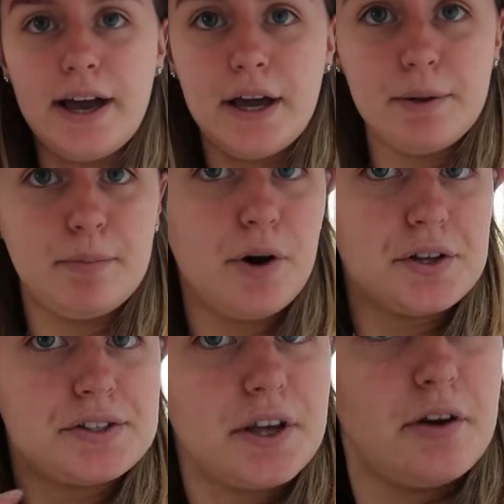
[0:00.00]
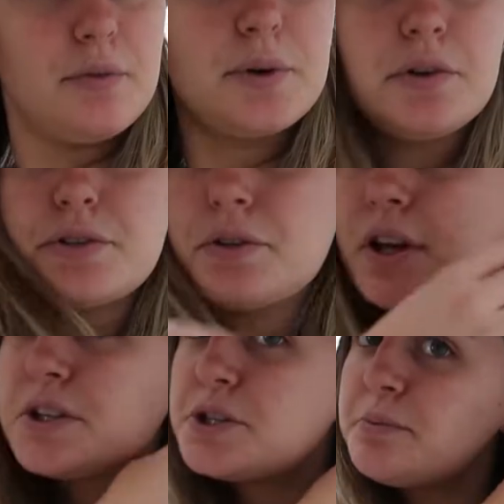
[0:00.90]
Hate myself when I do
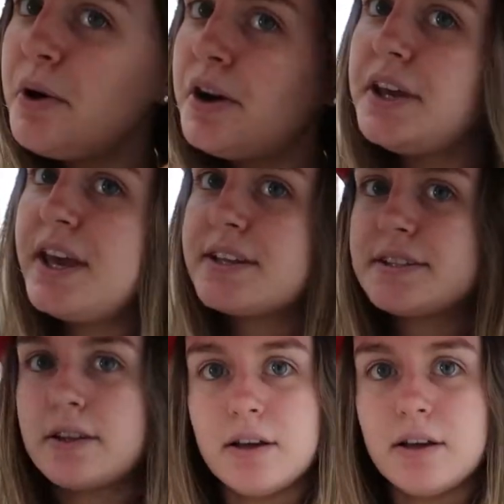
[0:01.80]
that to my ears.